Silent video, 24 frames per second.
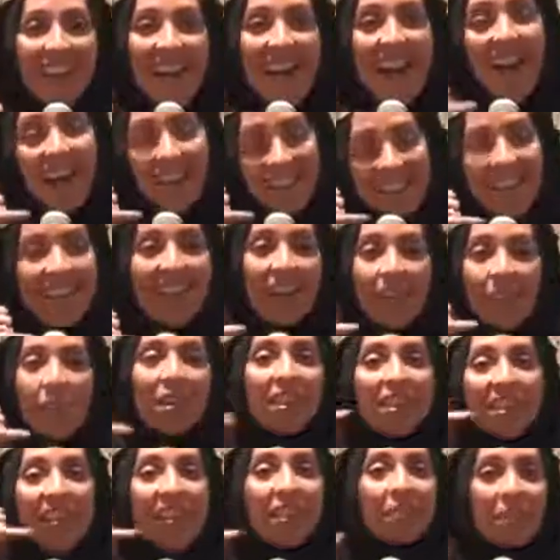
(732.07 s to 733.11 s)
I think I want
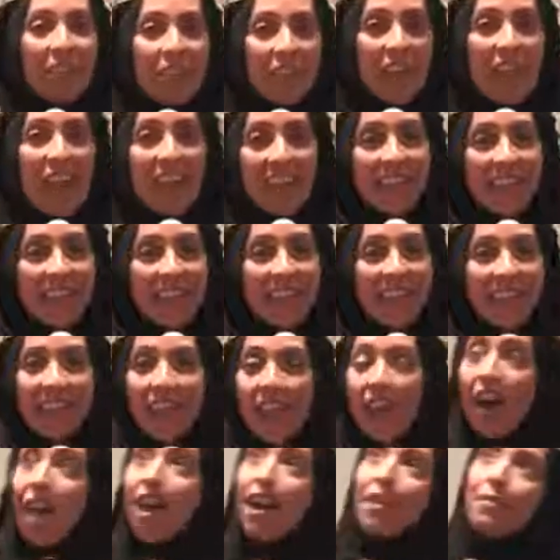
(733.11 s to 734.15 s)
to take my Shahada.
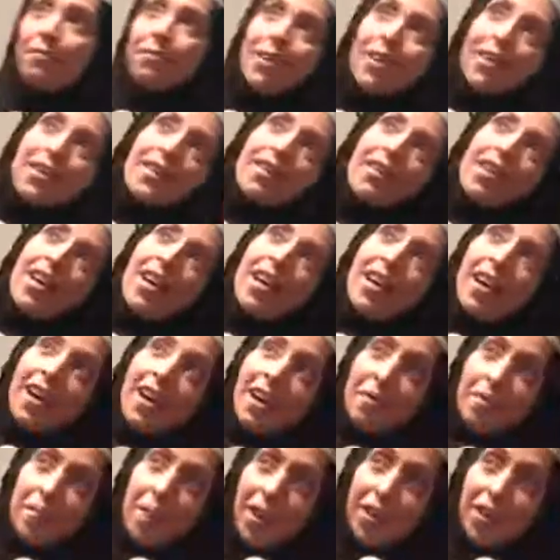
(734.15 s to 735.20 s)

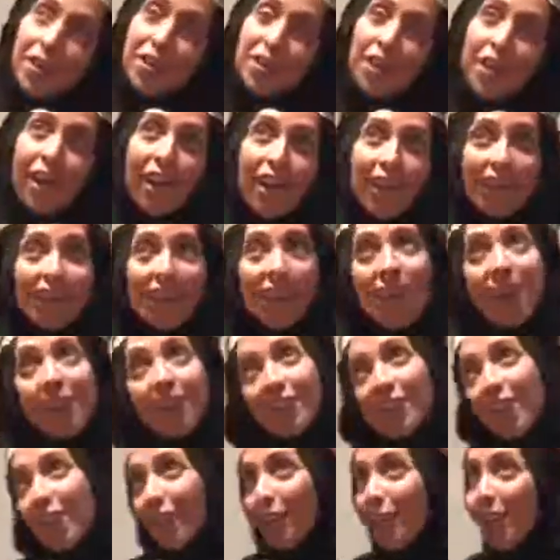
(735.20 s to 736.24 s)
Alhamdulillah, mashallah,
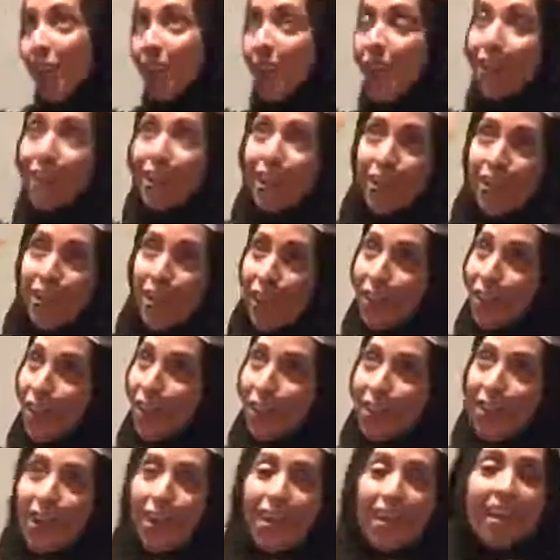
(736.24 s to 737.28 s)
la la la la la la
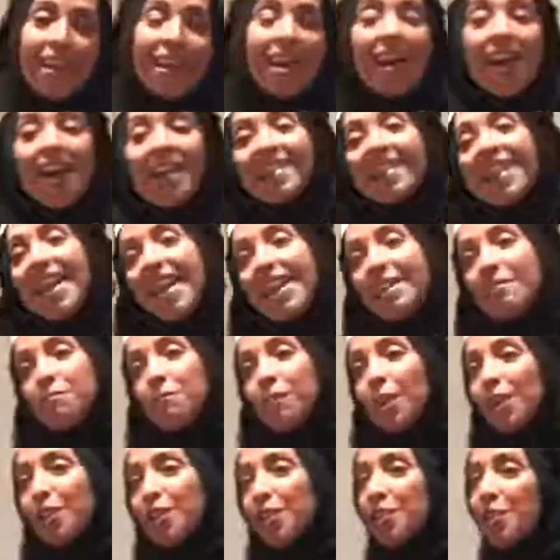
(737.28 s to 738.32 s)
la. They
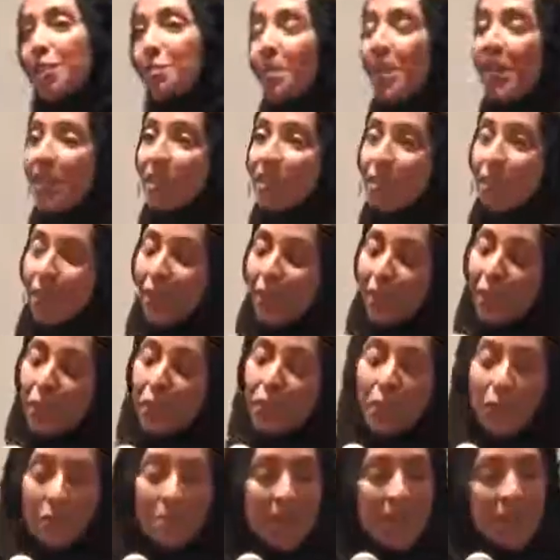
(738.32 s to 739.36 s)
rushed me to the
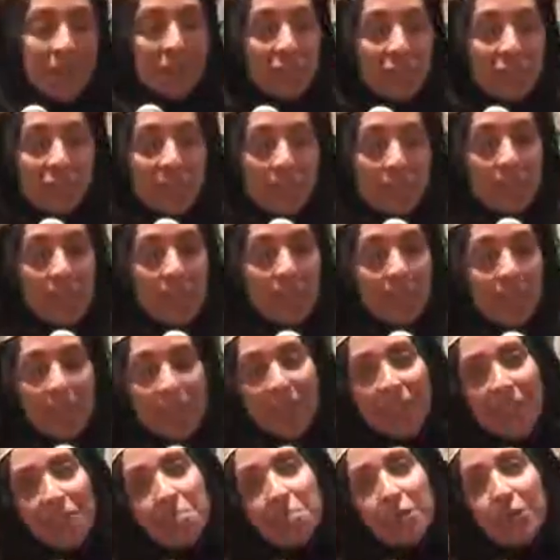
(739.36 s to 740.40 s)
local masjid in Bay
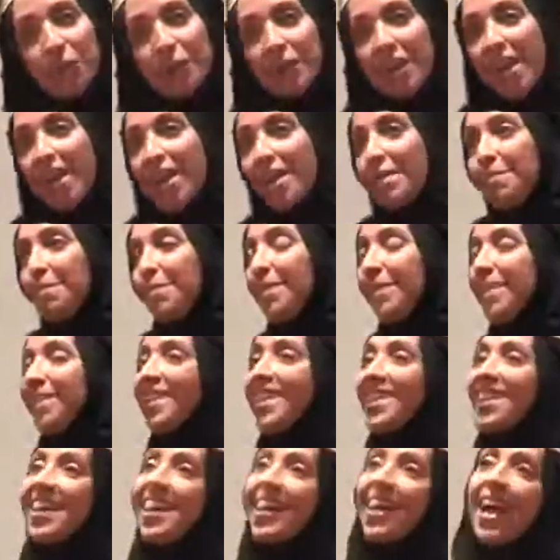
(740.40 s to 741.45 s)
Ridge, Musab,
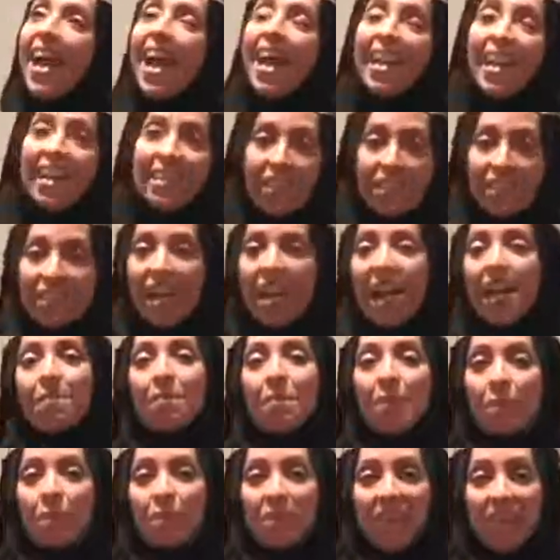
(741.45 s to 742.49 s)
and at the time
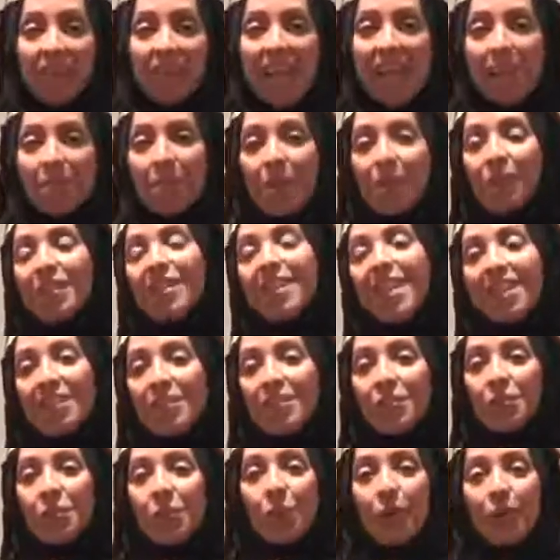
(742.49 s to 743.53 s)
there was a library next
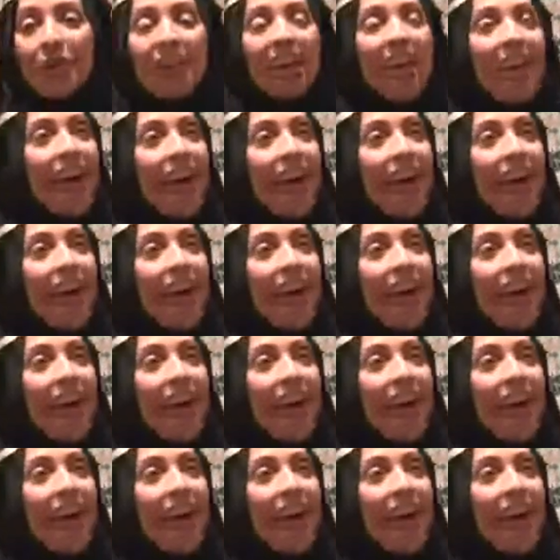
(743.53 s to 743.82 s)
door.